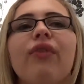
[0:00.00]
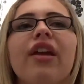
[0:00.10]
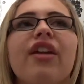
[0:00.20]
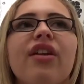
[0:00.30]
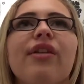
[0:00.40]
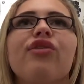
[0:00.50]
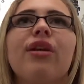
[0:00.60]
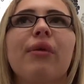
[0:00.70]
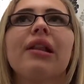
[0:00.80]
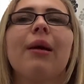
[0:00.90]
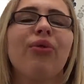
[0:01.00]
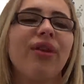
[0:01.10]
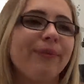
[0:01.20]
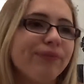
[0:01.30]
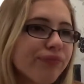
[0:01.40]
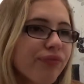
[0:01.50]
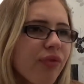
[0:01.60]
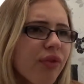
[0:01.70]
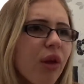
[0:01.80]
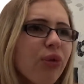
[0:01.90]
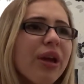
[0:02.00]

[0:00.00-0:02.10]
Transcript: think she really loves him. So